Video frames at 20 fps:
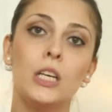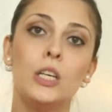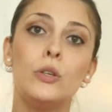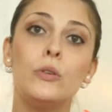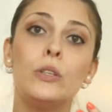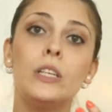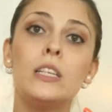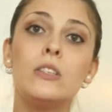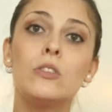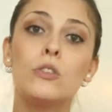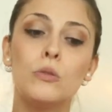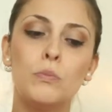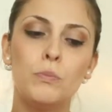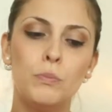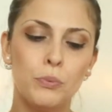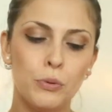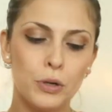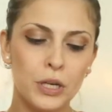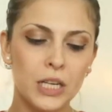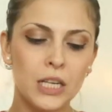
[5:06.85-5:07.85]
You need to
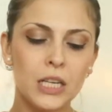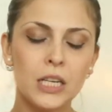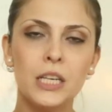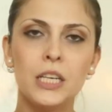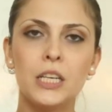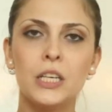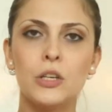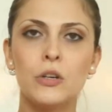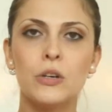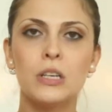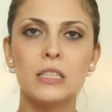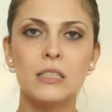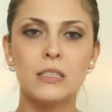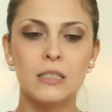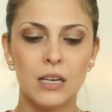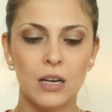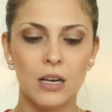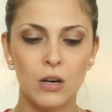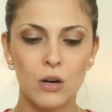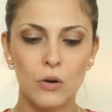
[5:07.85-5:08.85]
bring
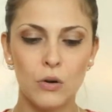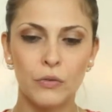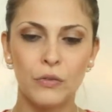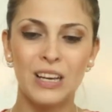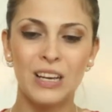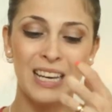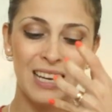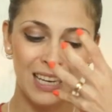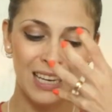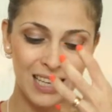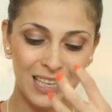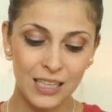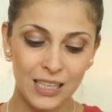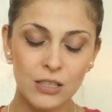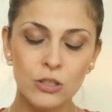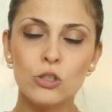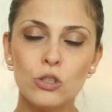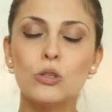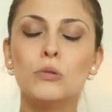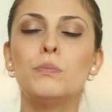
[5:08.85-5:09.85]
yourself
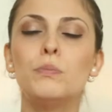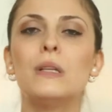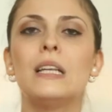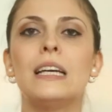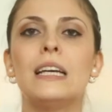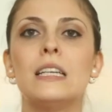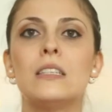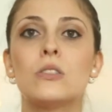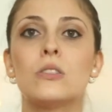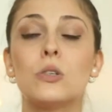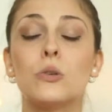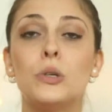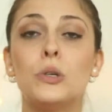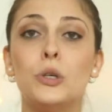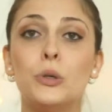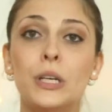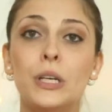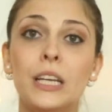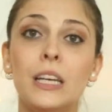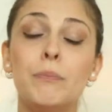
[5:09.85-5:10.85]
into place so
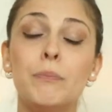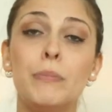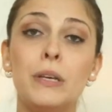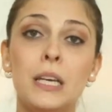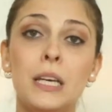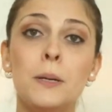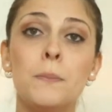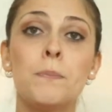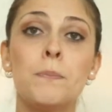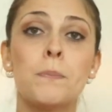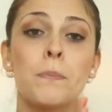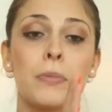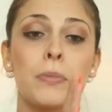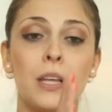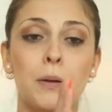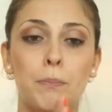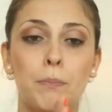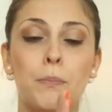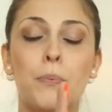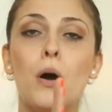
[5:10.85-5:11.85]
you can be
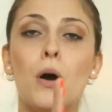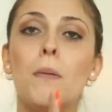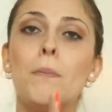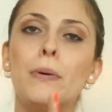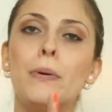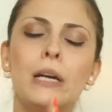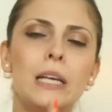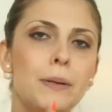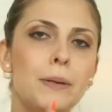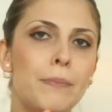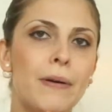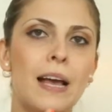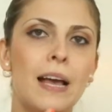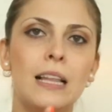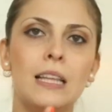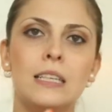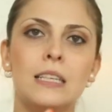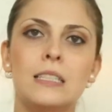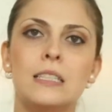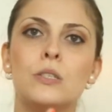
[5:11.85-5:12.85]
properly
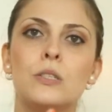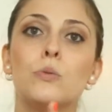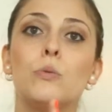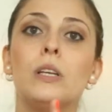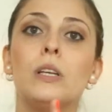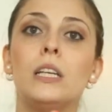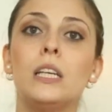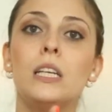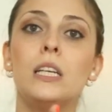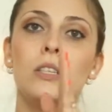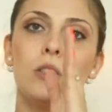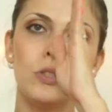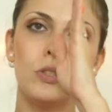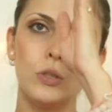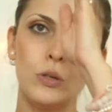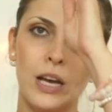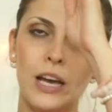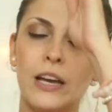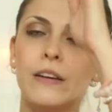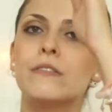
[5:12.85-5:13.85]
balanced. We need
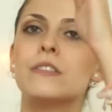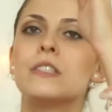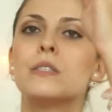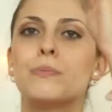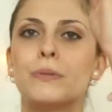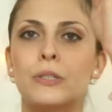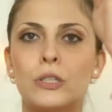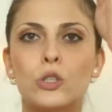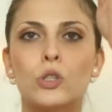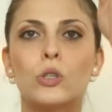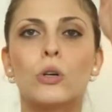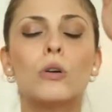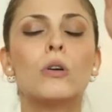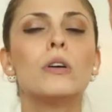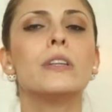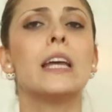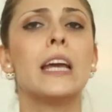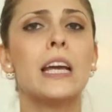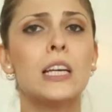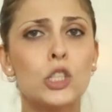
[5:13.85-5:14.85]
to have spiritual
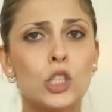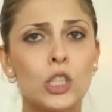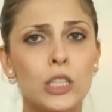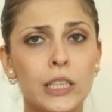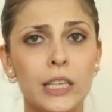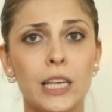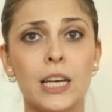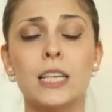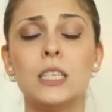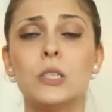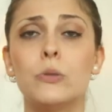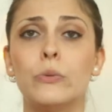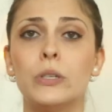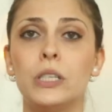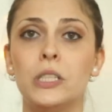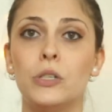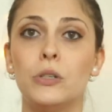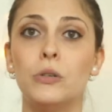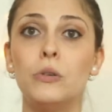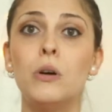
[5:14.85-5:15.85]
connection, yes
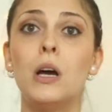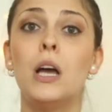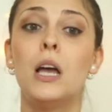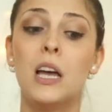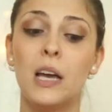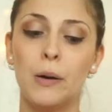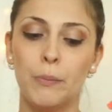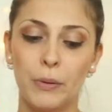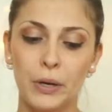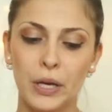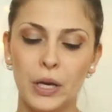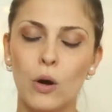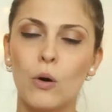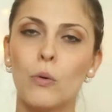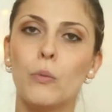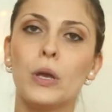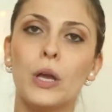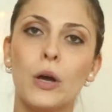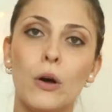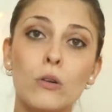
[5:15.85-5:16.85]
we do, we,
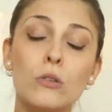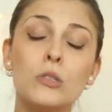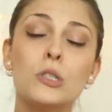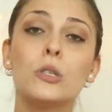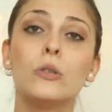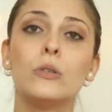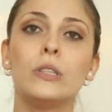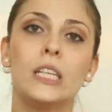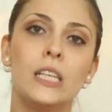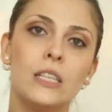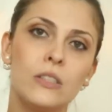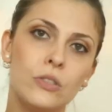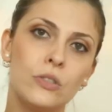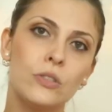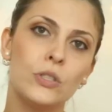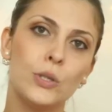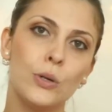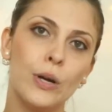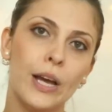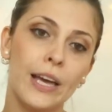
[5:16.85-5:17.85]
we also need
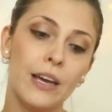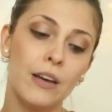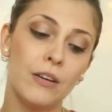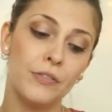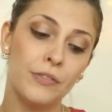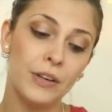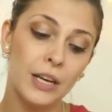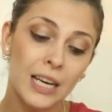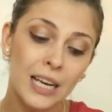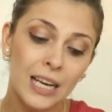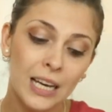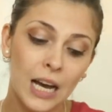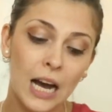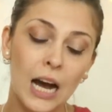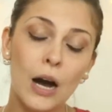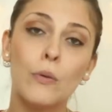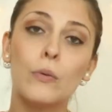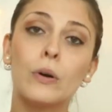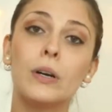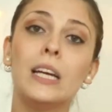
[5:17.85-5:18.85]
to have
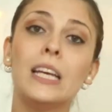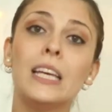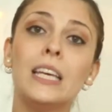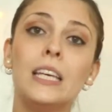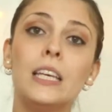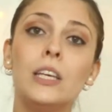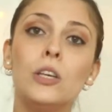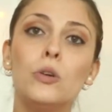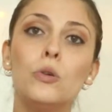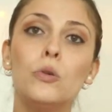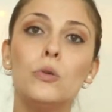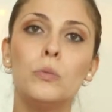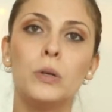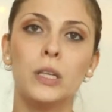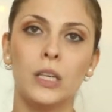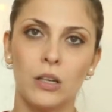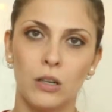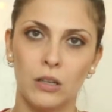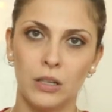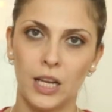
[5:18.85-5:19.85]
our
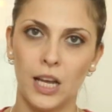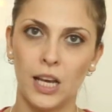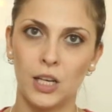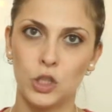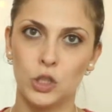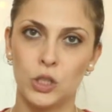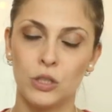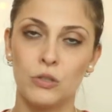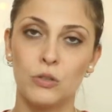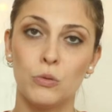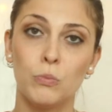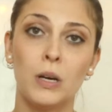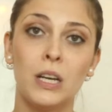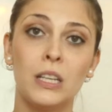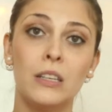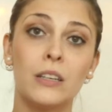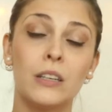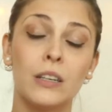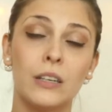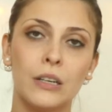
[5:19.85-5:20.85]
human connection to
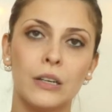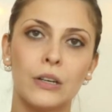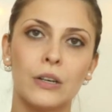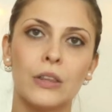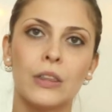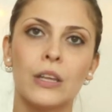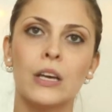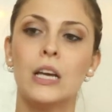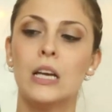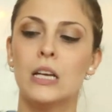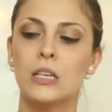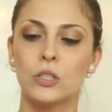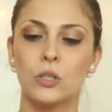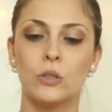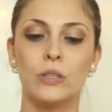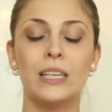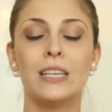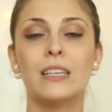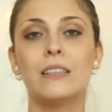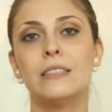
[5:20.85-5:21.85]
Mother Earth.
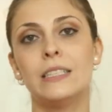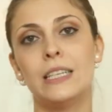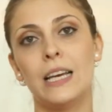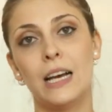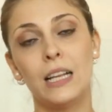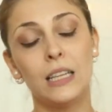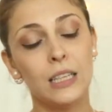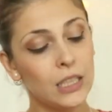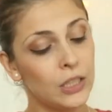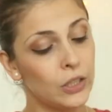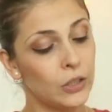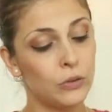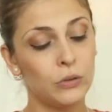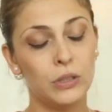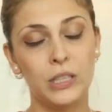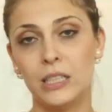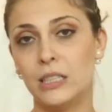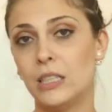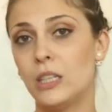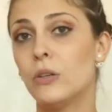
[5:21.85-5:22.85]
So they are telling you
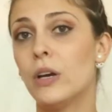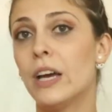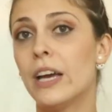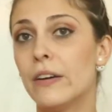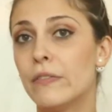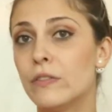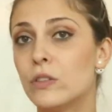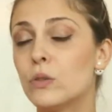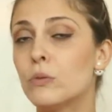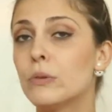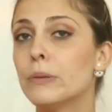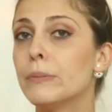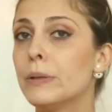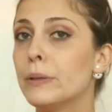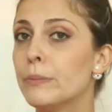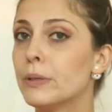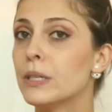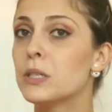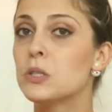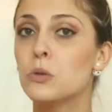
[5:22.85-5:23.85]
that you have to
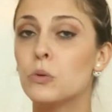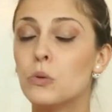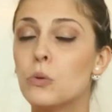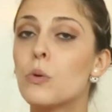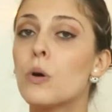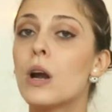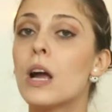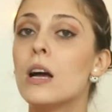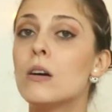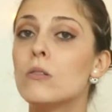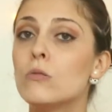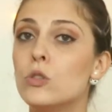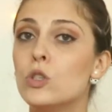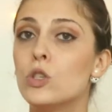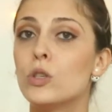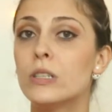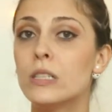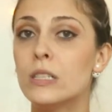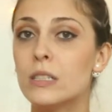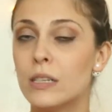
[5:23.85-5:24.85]
remember to ground
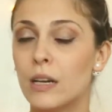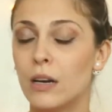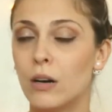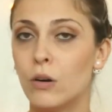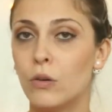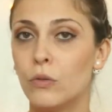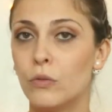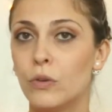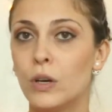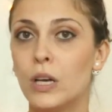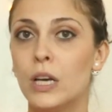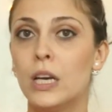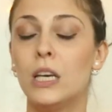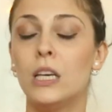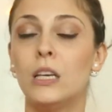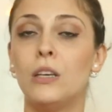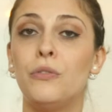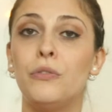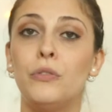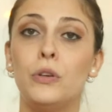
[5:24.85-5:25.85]
yourself.
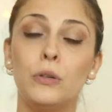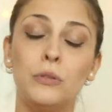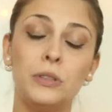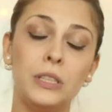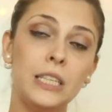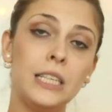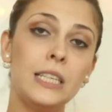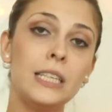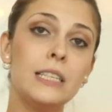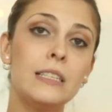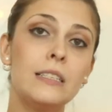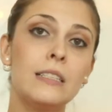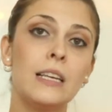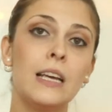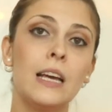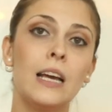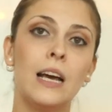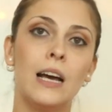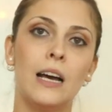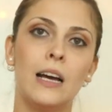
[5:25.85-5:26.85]
If you need
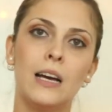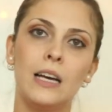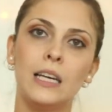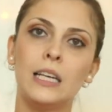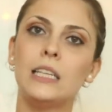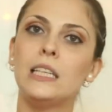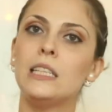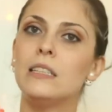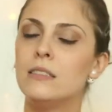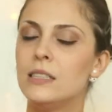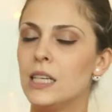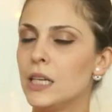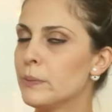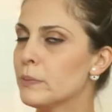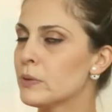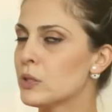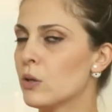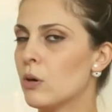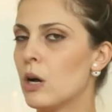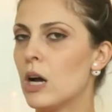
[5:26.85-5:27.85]
uh, any
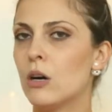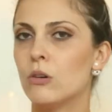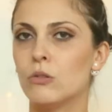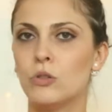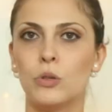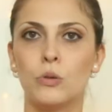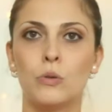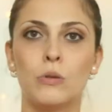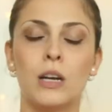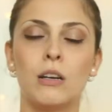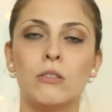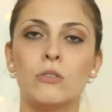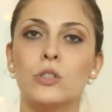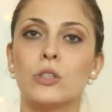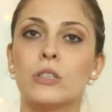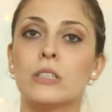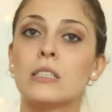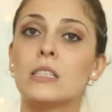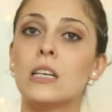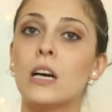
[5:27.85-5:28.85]
tips on how to ground
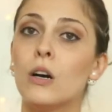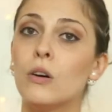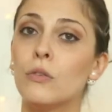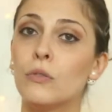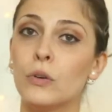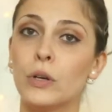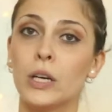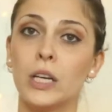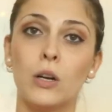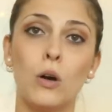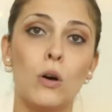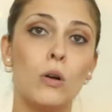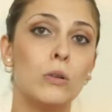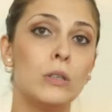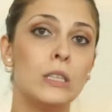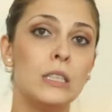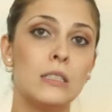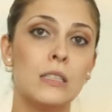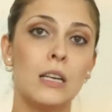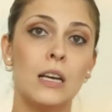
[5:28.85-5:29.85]
yourself, you can
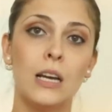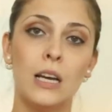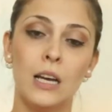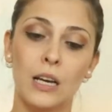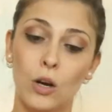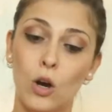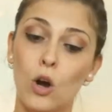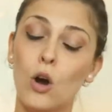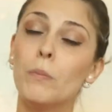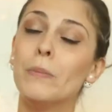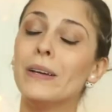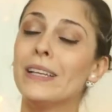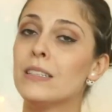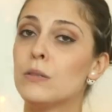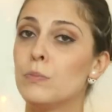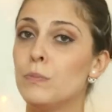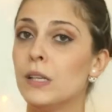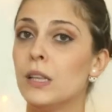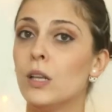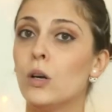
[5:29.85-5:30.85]
always
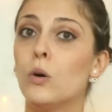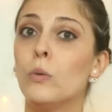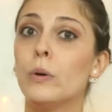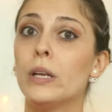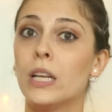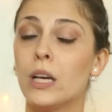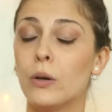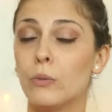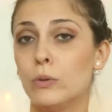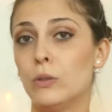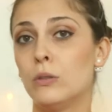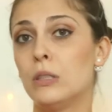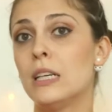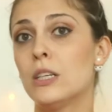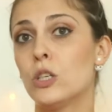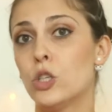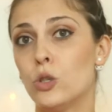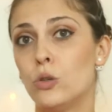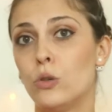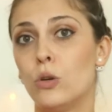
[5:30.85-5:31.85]
comment below and I will
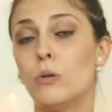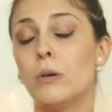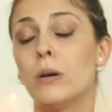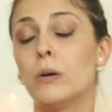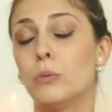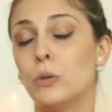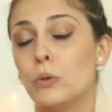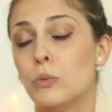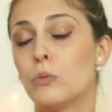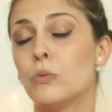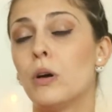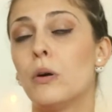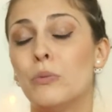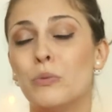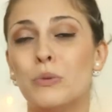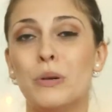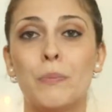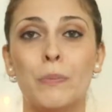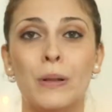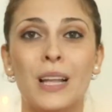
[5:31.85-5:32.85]
let you know, I will, I will
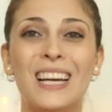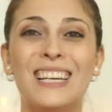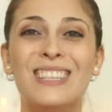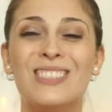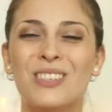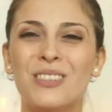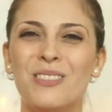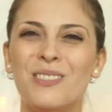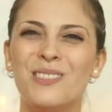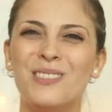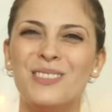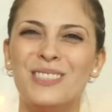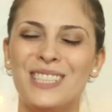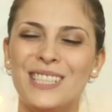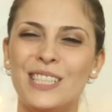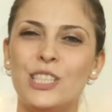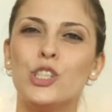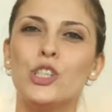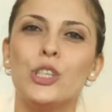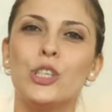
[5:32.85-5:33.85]
reply to you
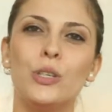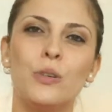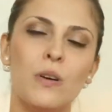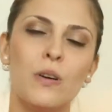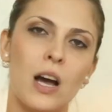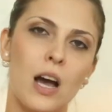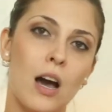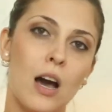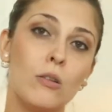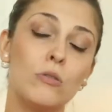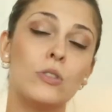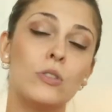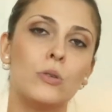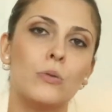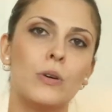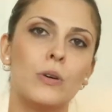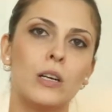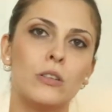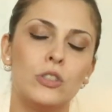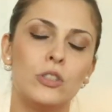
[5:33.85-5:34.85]
teaching you how to
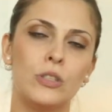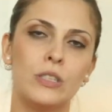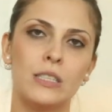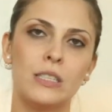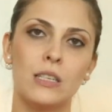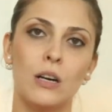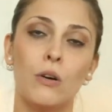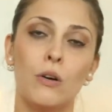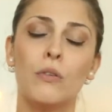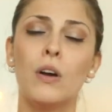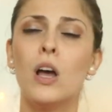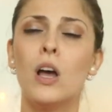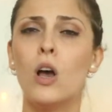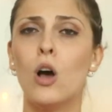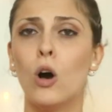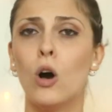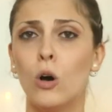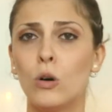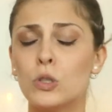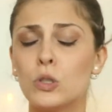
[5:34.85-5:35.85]
ground yourself.
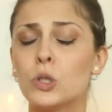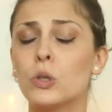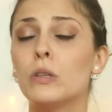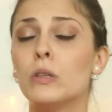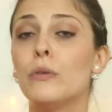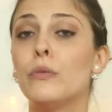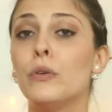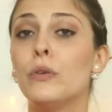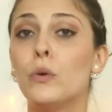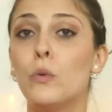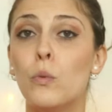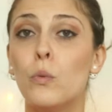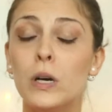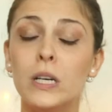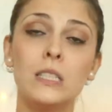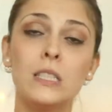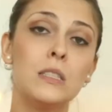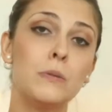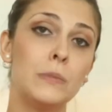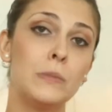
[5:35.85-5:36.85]
Also, if you
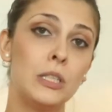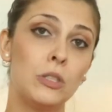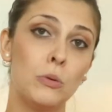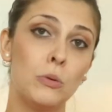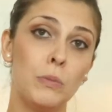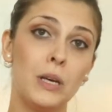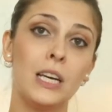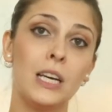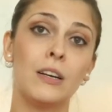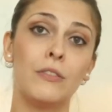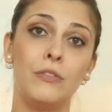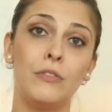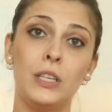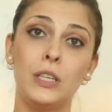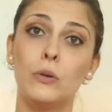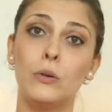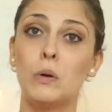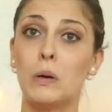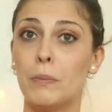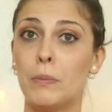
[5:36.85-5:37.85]
want me to make a
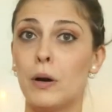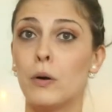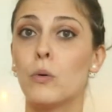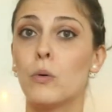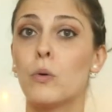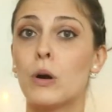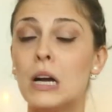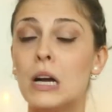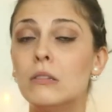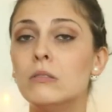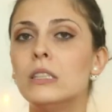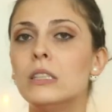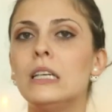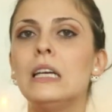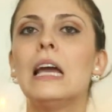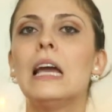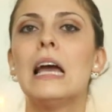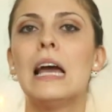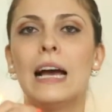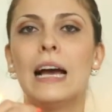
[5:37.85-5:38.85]
video about
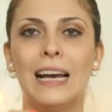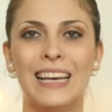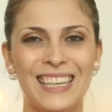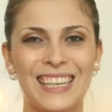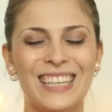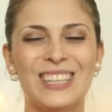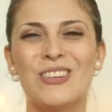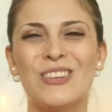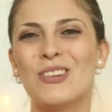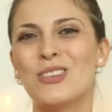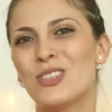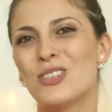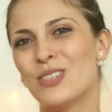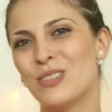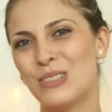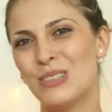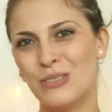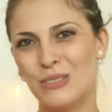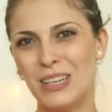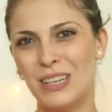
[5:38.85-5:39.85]
grounding, I can
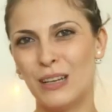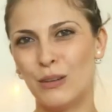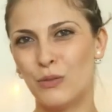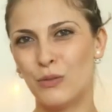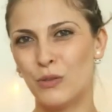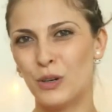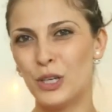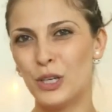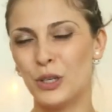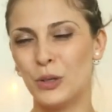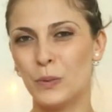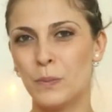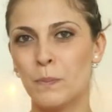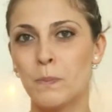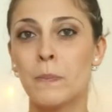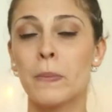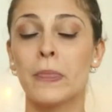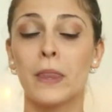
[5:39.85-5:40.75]
also do that for you.